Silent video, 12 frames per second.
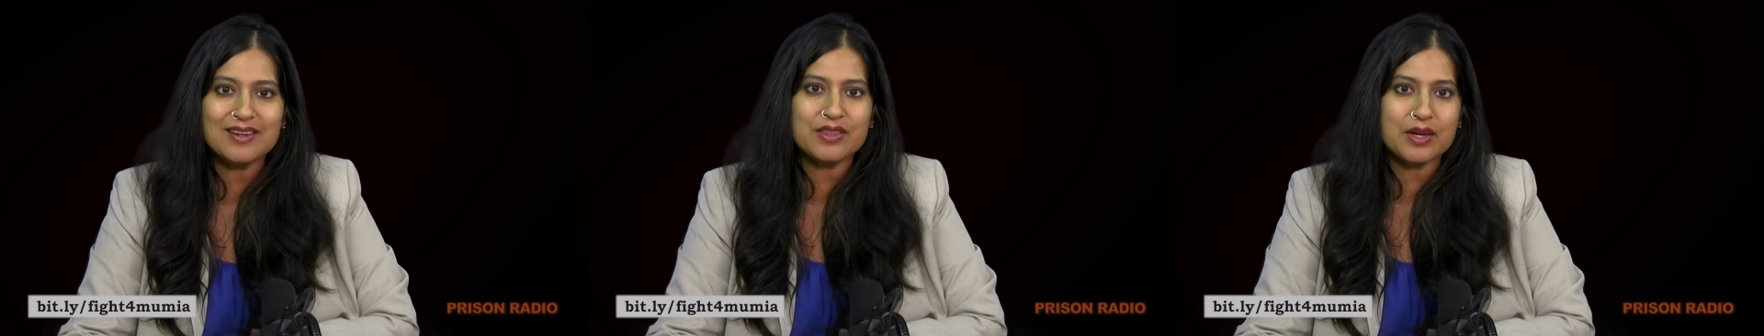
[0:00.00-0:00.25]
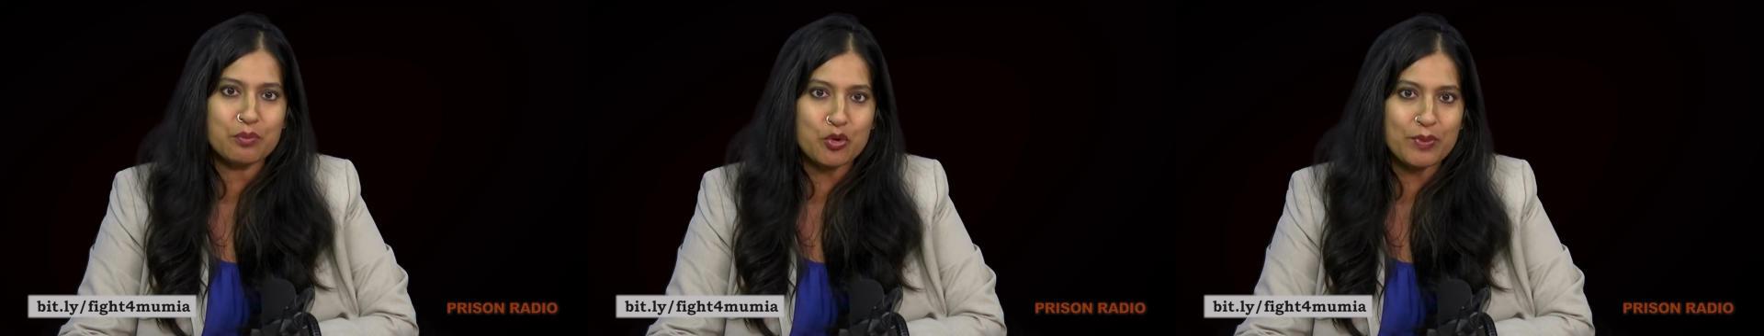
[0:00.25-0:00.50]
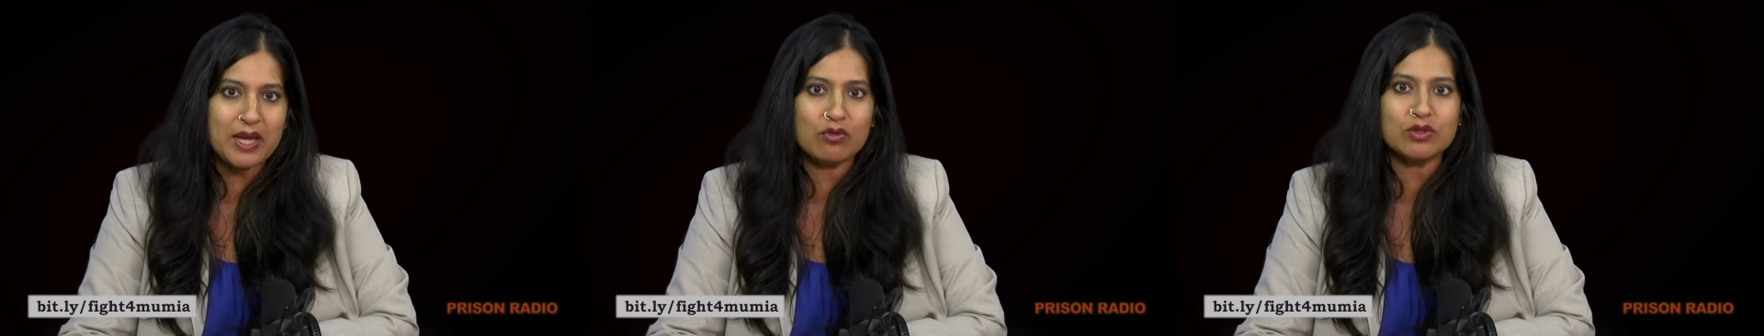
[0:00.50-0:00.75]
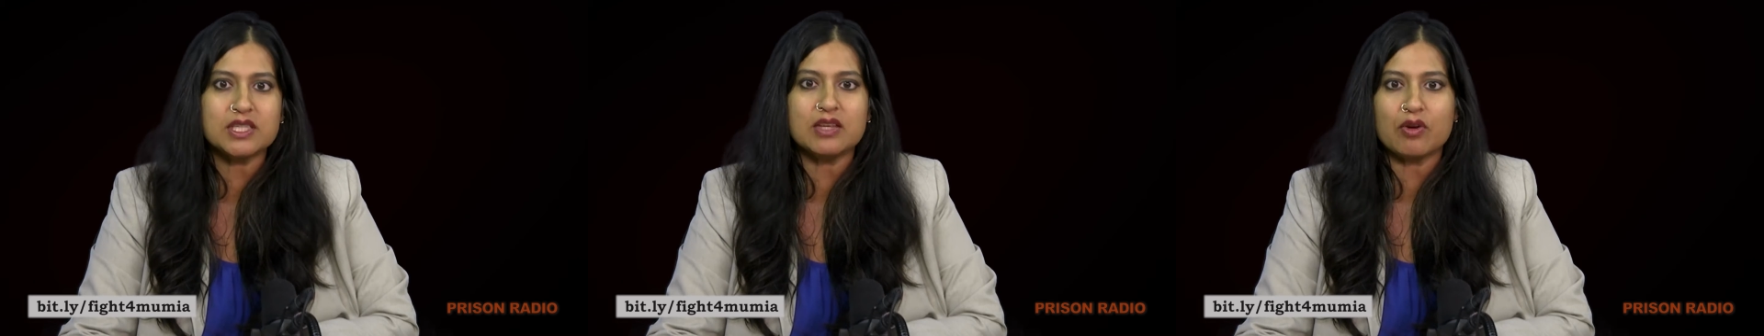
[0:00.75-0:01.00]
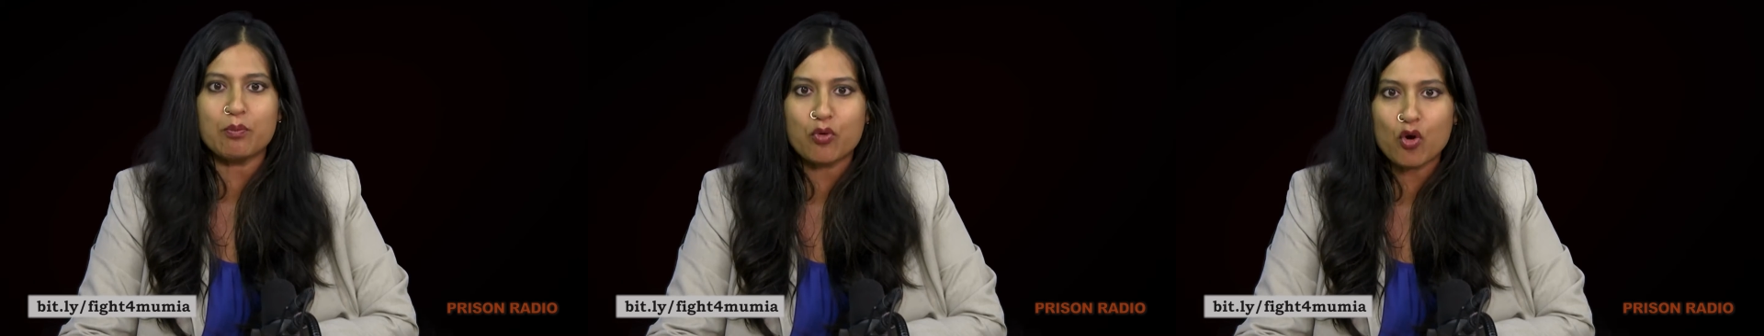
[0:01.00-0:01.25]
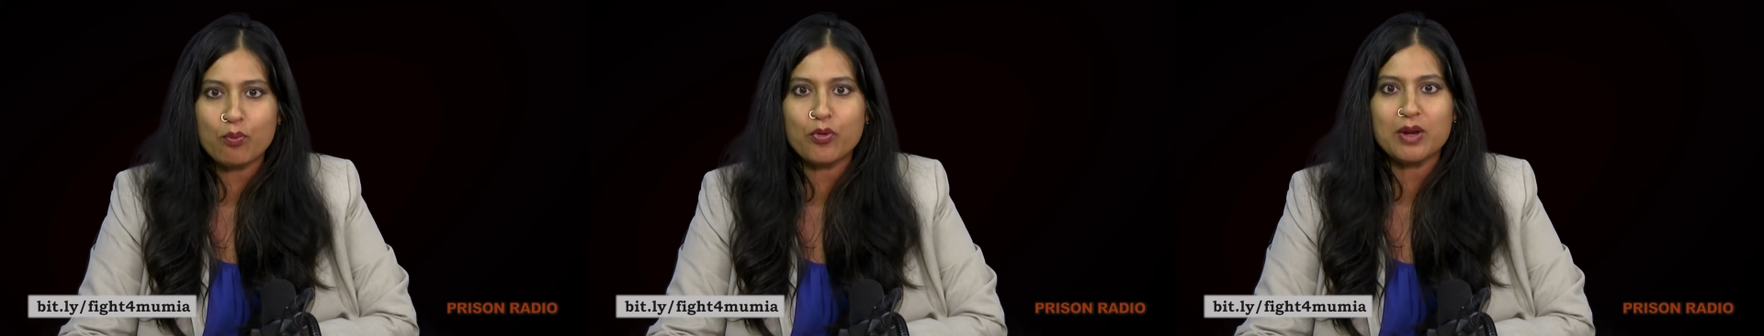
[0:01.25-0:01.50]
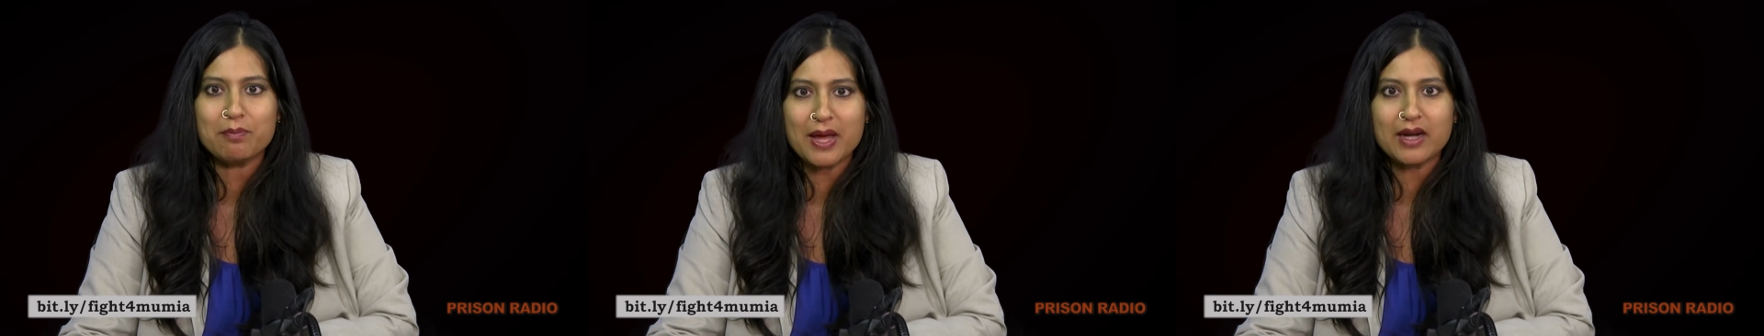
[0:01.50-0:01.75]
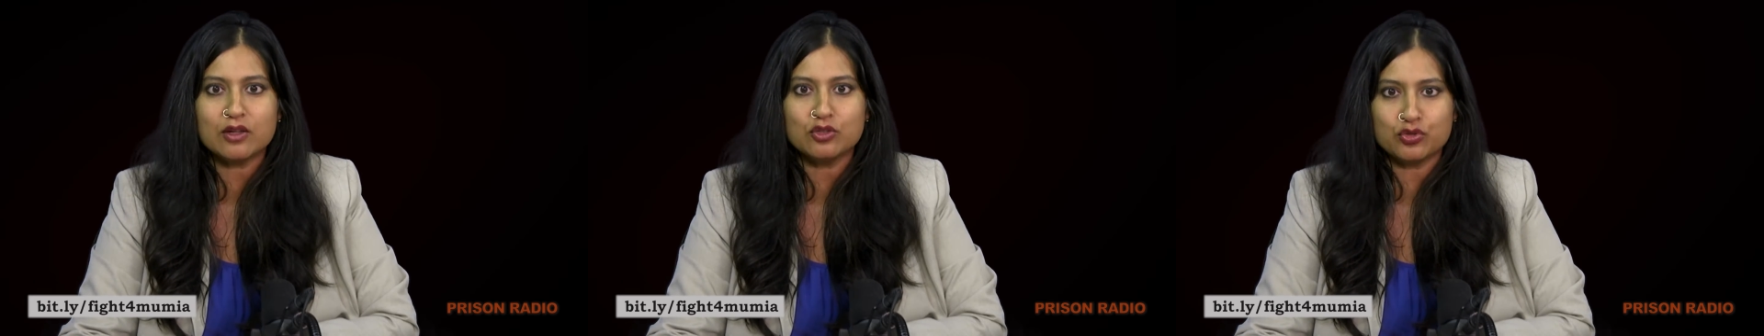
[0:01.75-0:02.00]
that Mumia receive appropriate
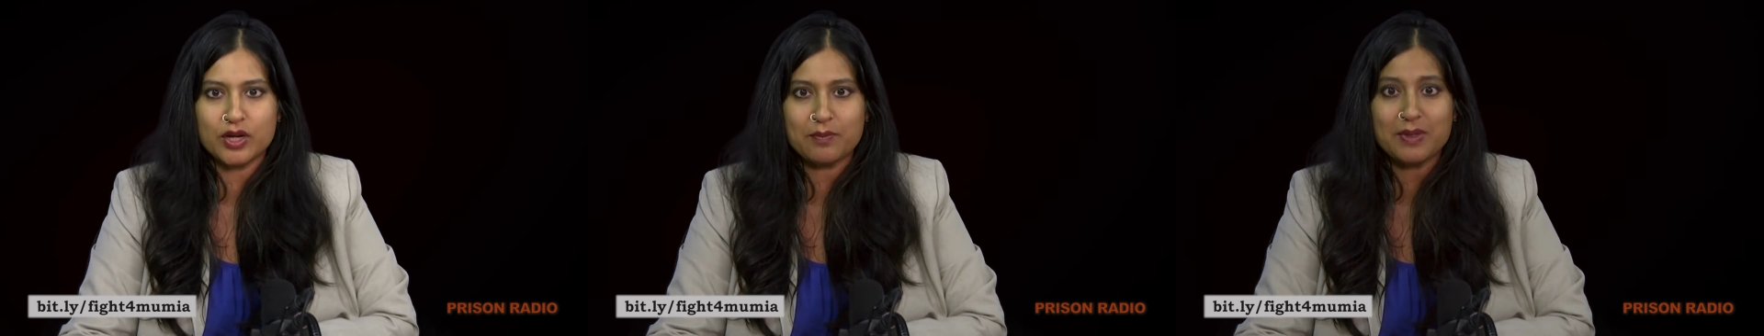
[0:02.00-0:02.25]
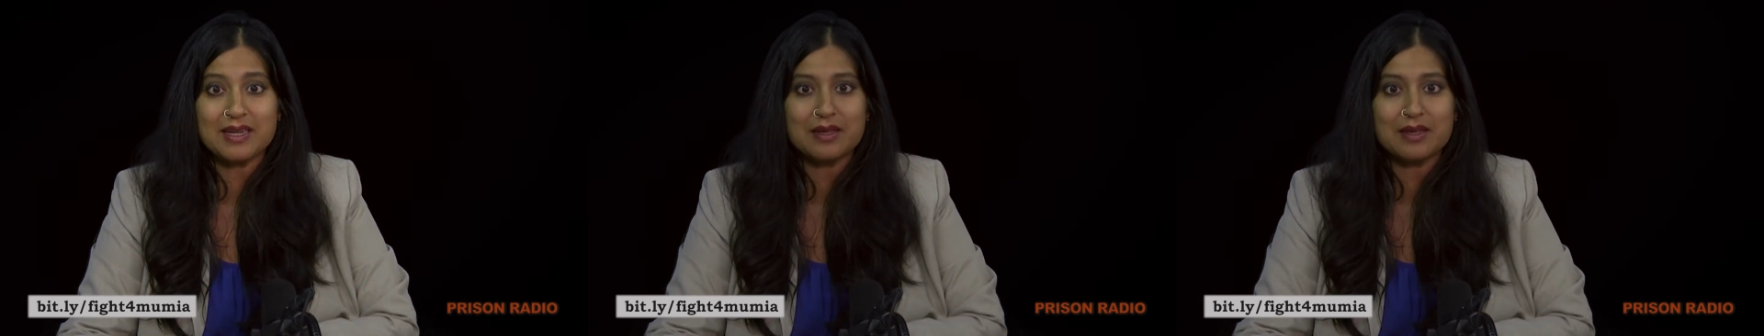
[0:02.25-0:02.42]
medical treatment